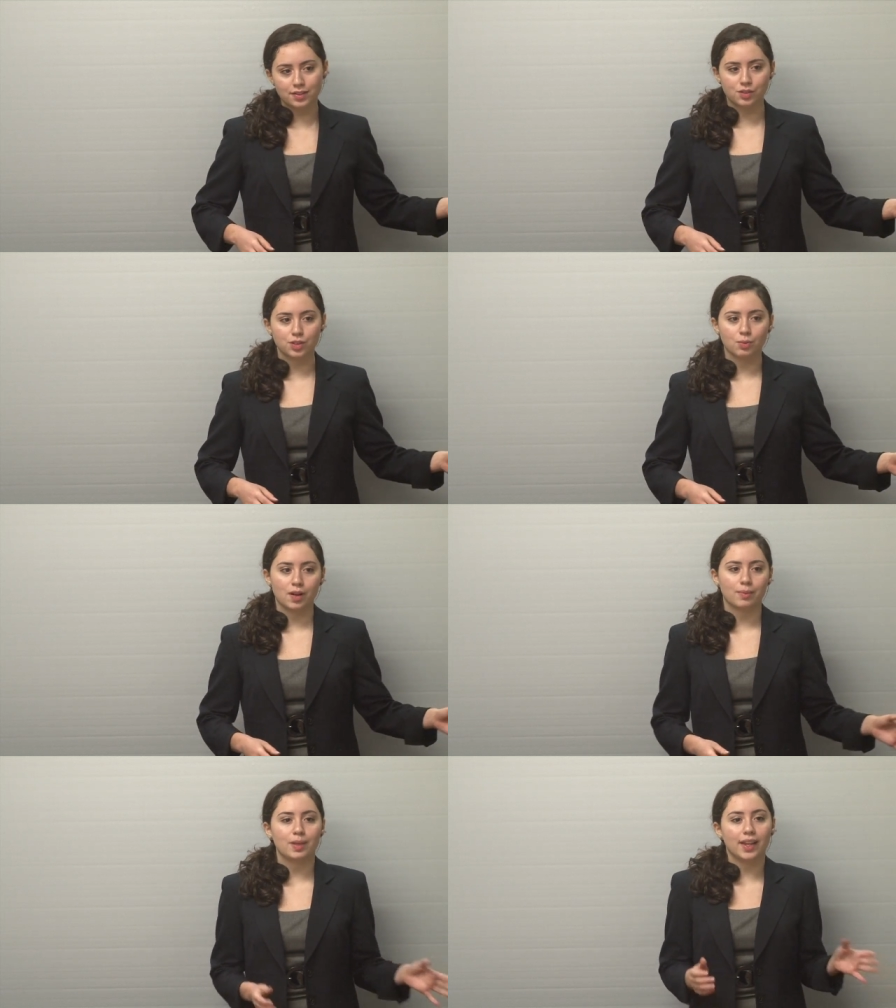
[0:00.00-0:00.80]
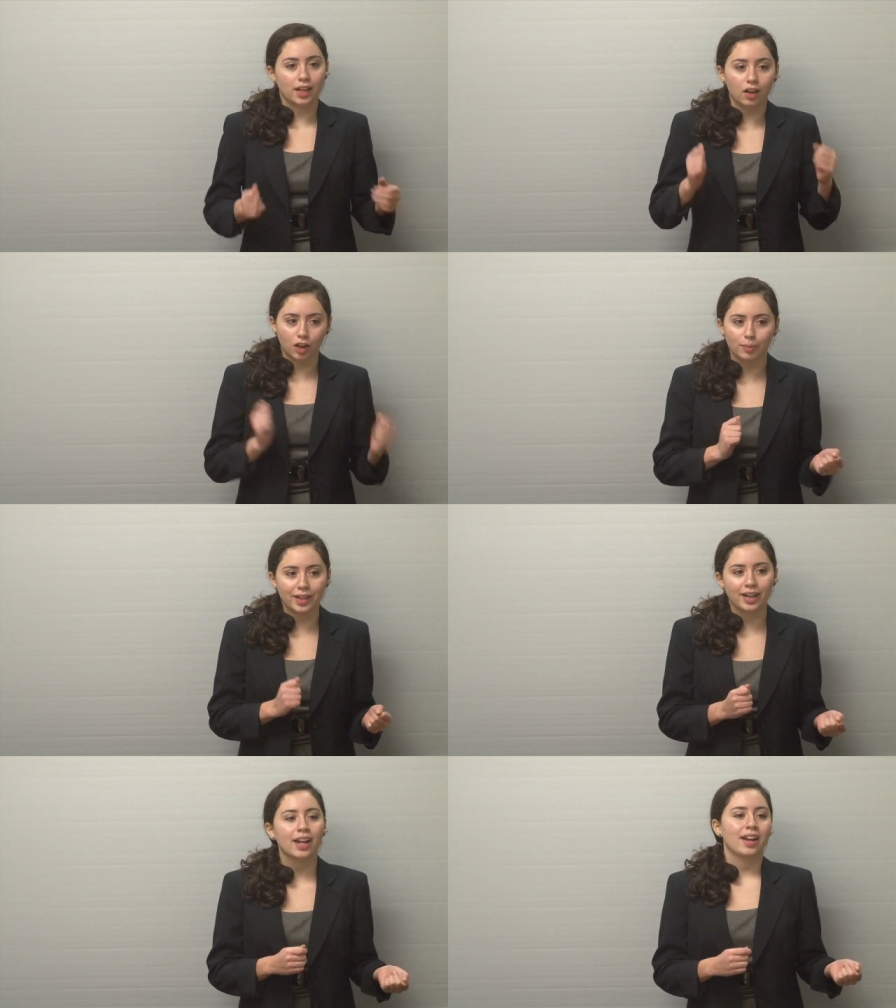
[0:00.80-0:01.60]
So you want to be like a
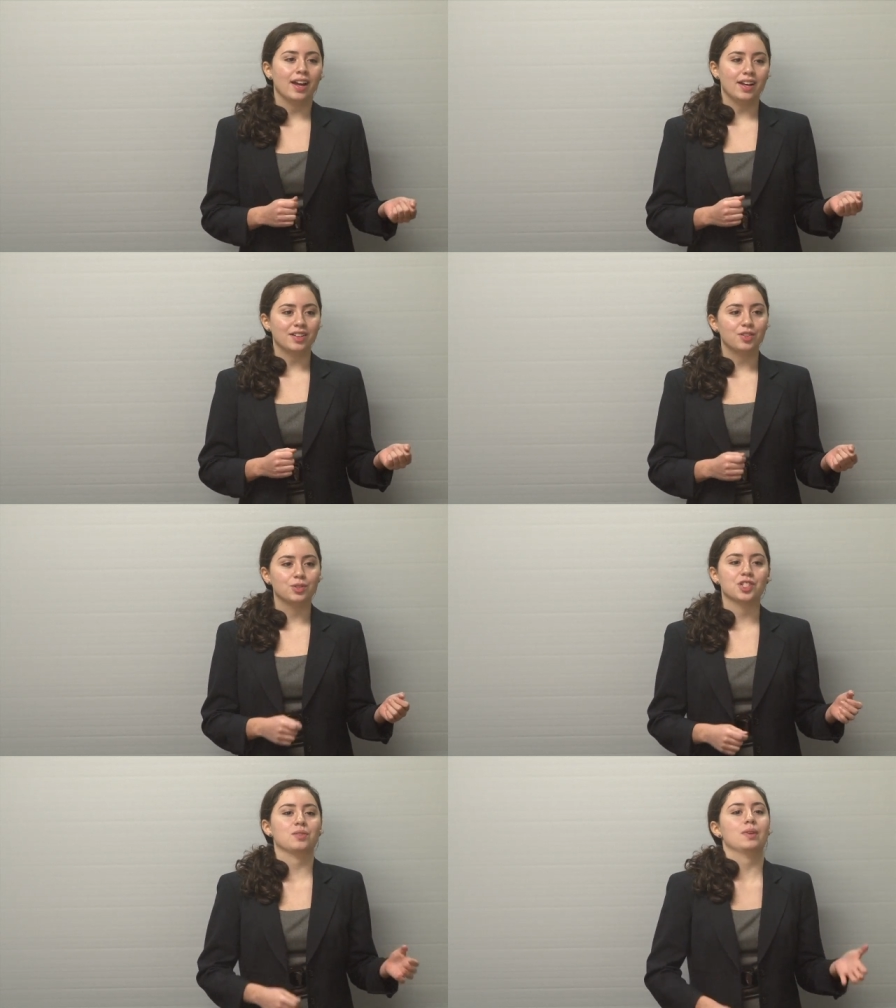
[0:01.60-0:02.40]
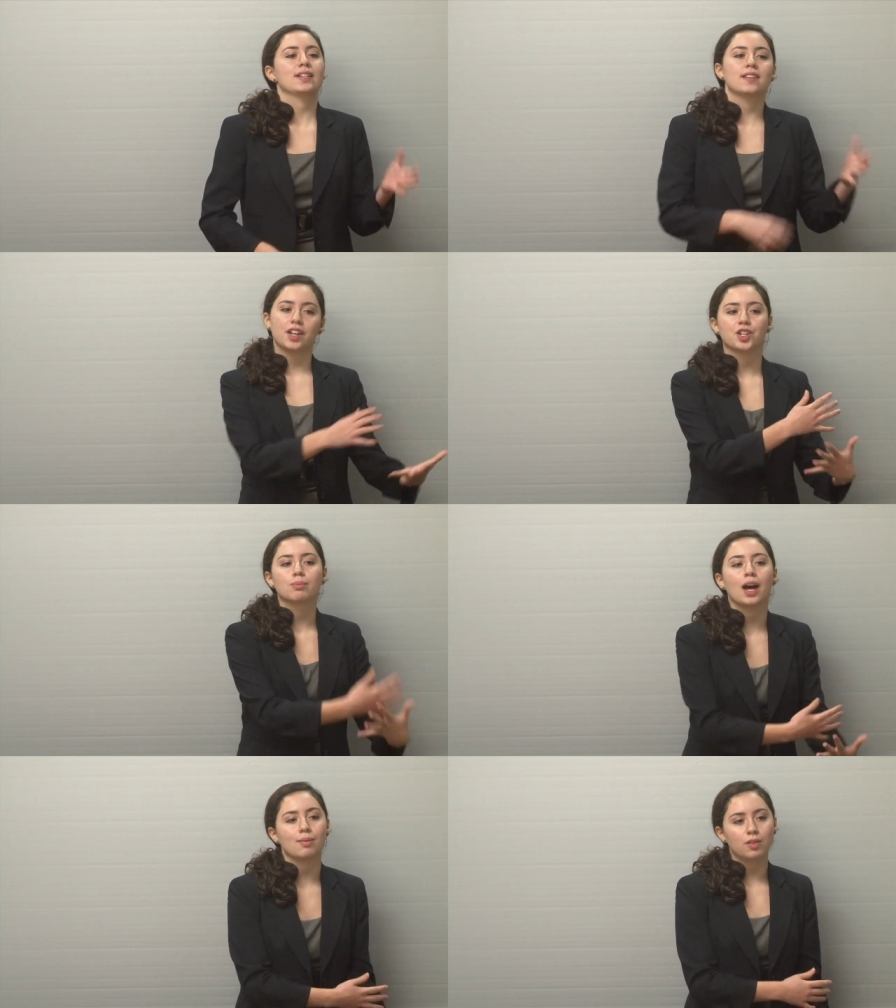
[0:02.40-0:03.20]
hermit and you just want to study
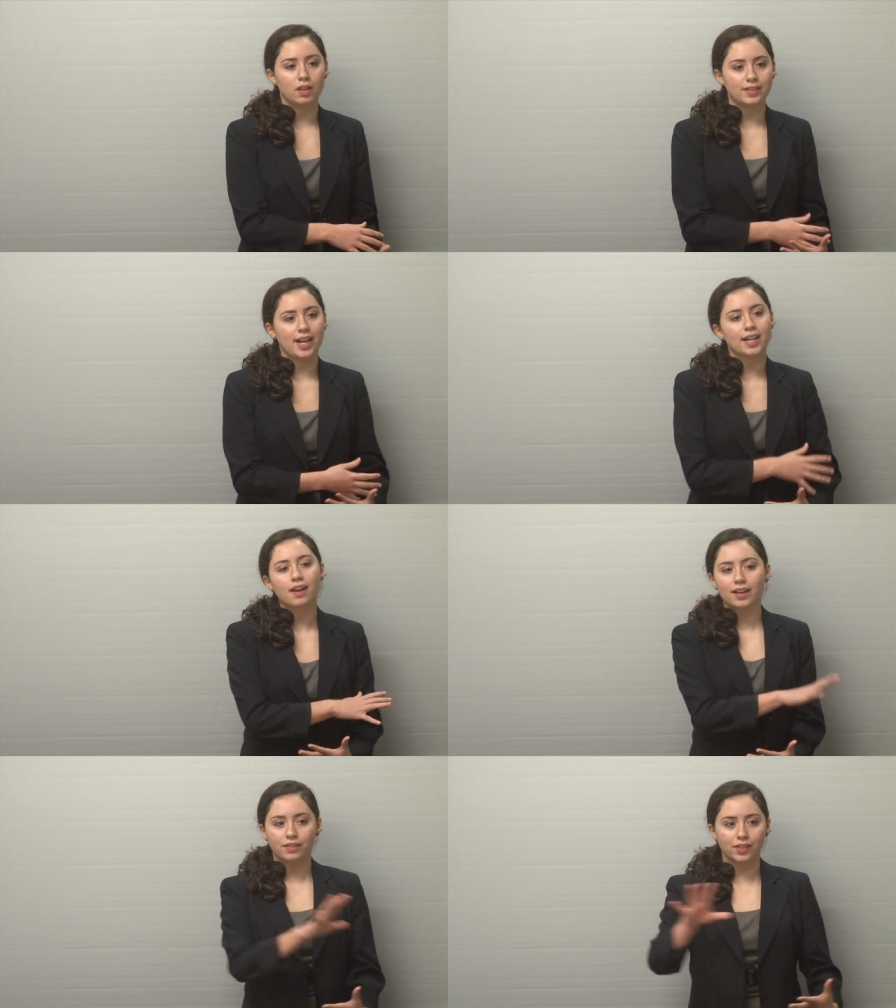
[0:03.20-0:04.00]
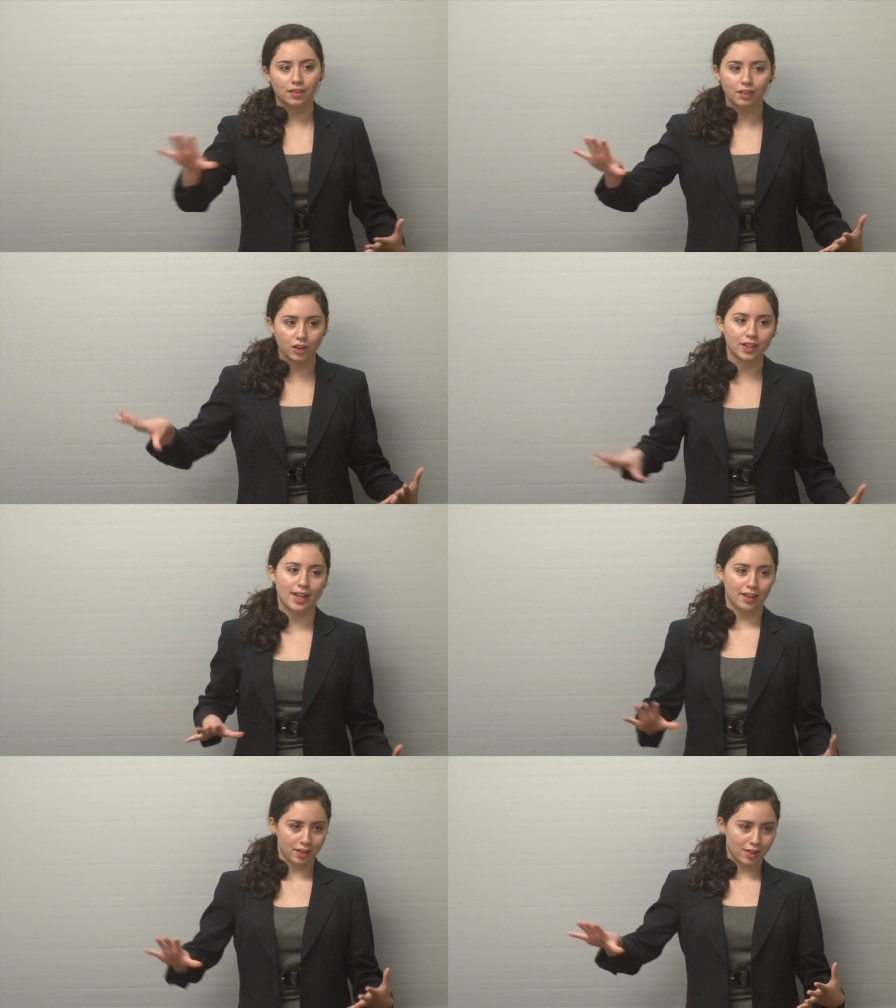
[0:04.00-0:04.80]
your Bible all day and not even look
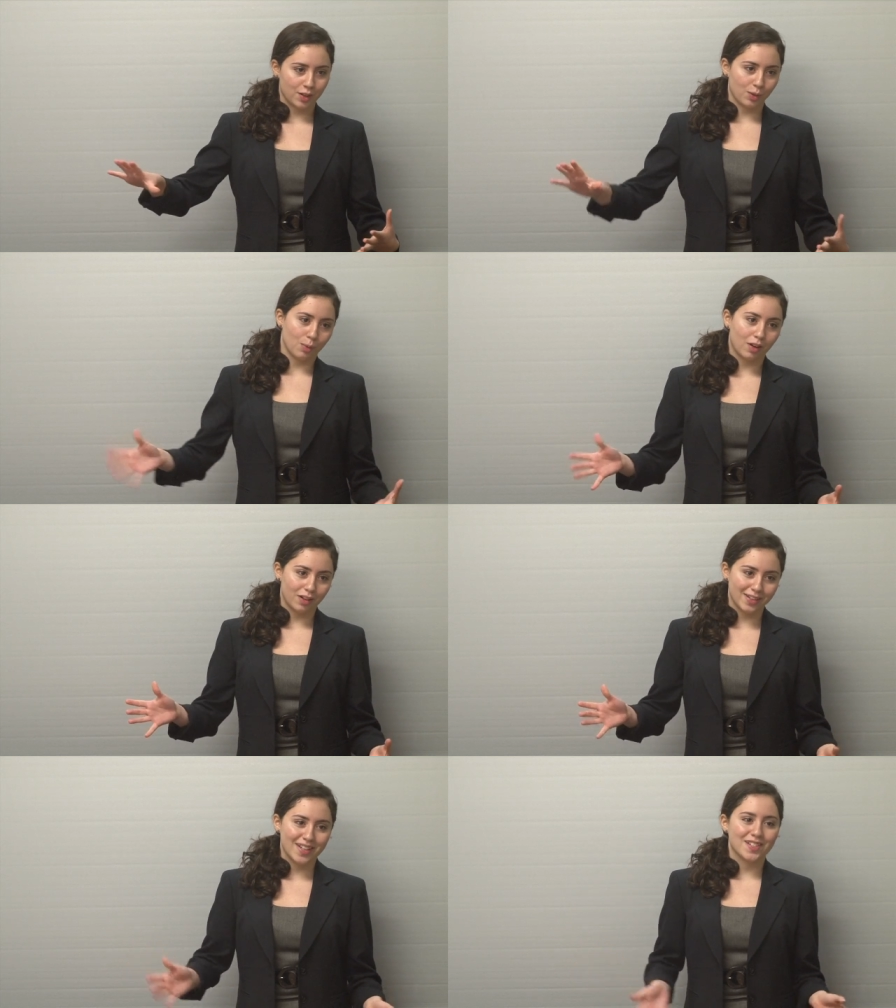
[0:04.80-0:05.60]
at the world.